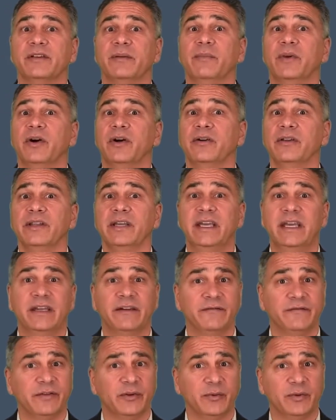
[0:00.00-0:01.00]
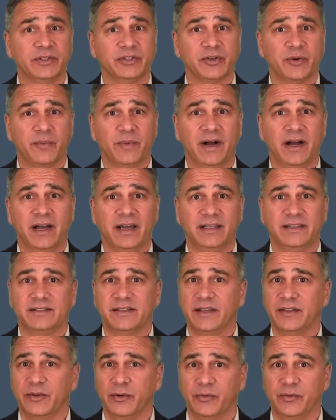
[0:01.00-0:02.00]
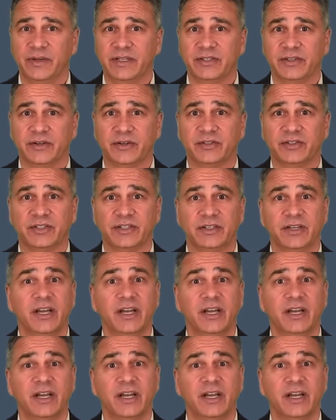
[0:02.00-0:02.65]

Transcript: early influential minds and their research